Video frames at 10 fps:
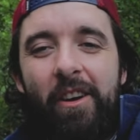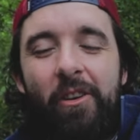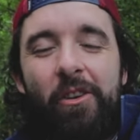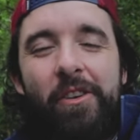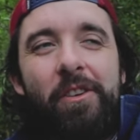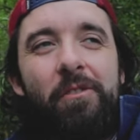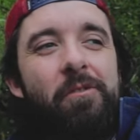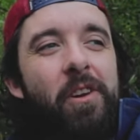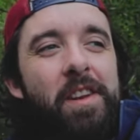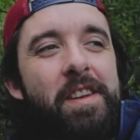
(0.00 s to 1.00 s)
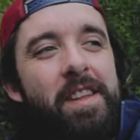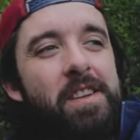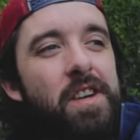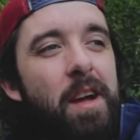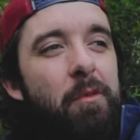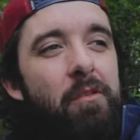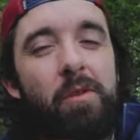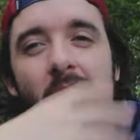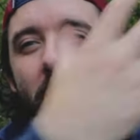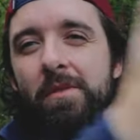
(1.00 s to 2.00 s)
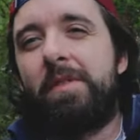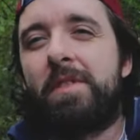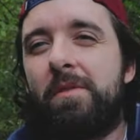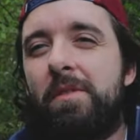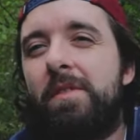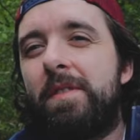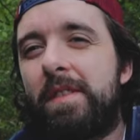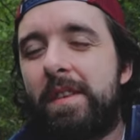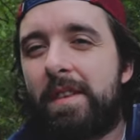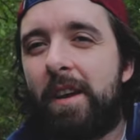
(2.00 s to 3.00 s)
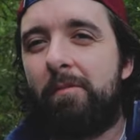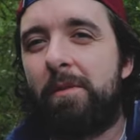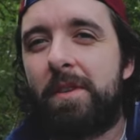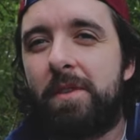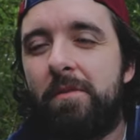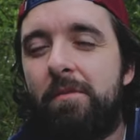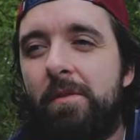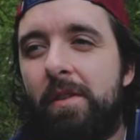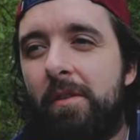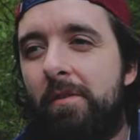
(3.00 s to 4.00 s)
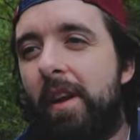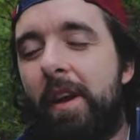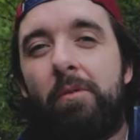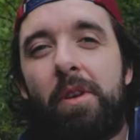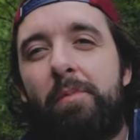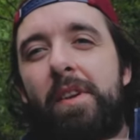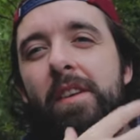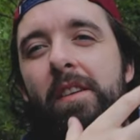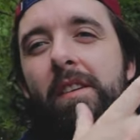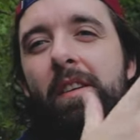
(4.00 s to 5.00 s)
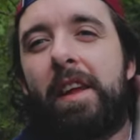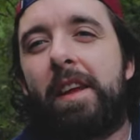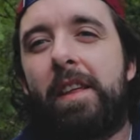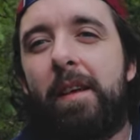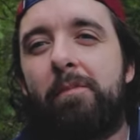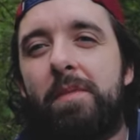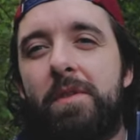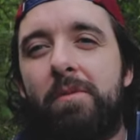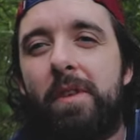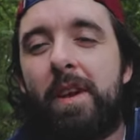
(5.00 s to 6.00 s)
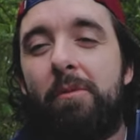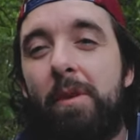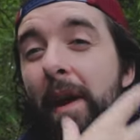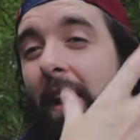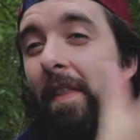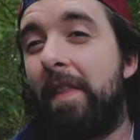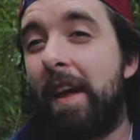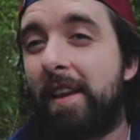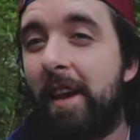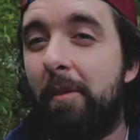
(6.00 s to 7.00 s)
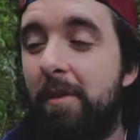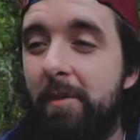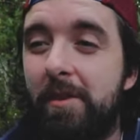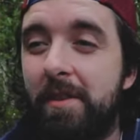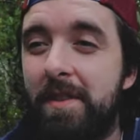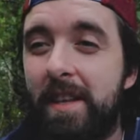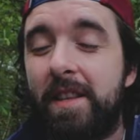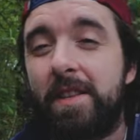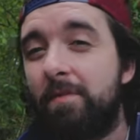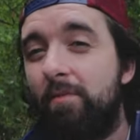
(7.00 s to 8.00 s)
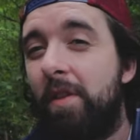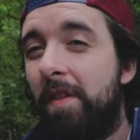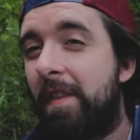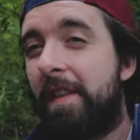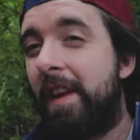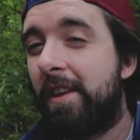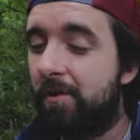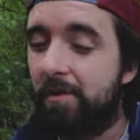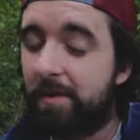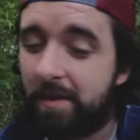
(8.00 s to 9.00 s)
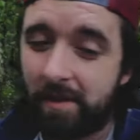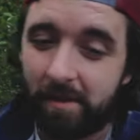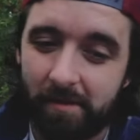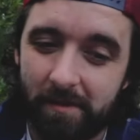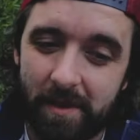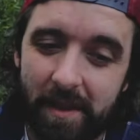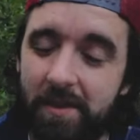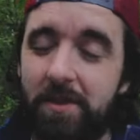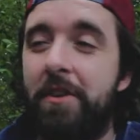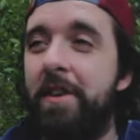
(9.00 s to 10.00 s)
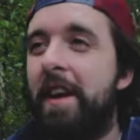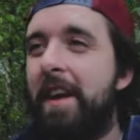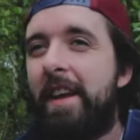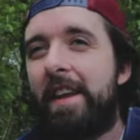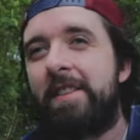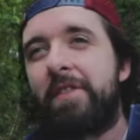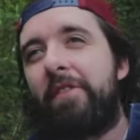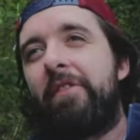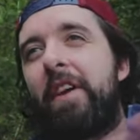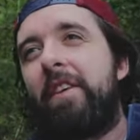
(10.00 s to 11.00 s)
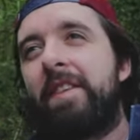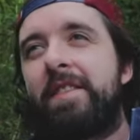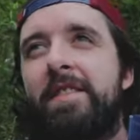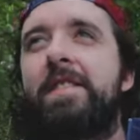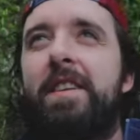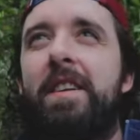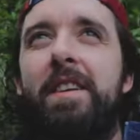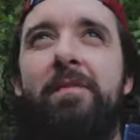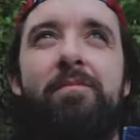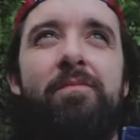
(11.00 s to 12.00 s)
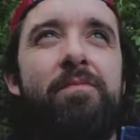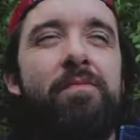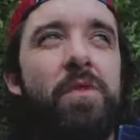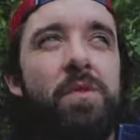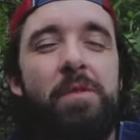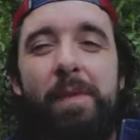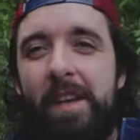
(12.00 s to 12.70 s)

Or, you know, falling into that trap of, well, so-and-so uses this camera, so, you know, I want to be like them, so I want to buy that camera because that's one that they use, you know, insert various social